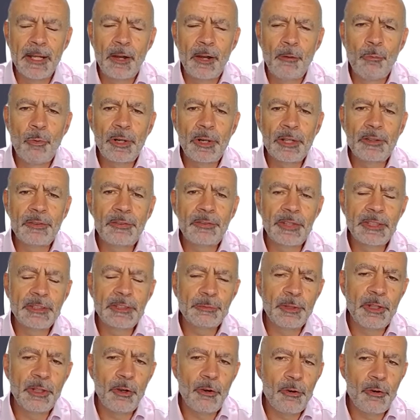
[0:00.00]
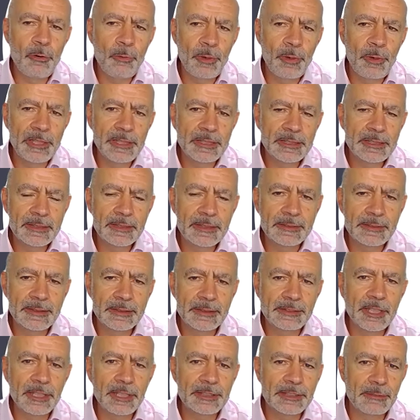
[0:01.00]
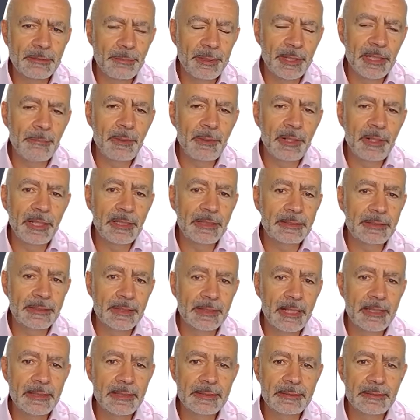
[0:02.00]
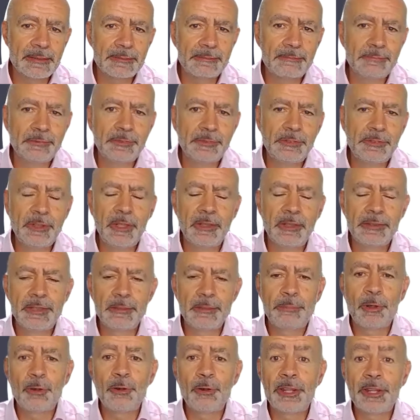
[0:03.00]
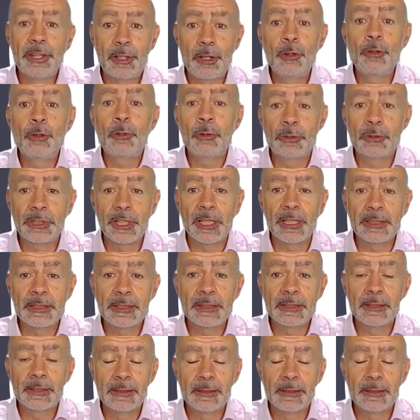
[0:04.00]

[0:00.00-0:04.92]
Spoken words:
One of the things we always suggest to people is deploy the Google test.